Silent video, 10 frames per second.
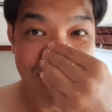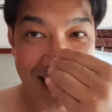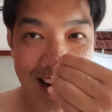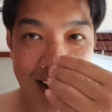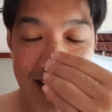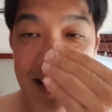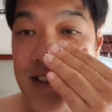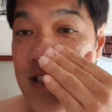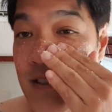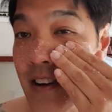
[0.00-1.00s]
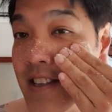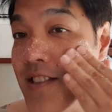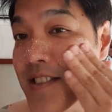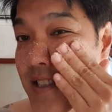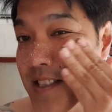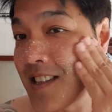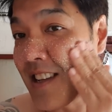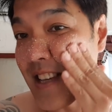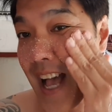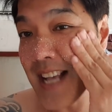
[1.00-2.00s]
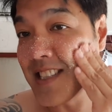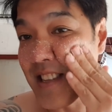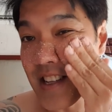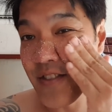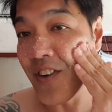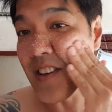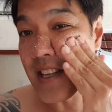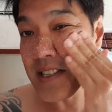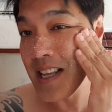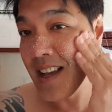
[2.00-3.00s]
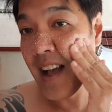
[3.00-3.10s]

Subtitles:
And do I use this as an exfoliant?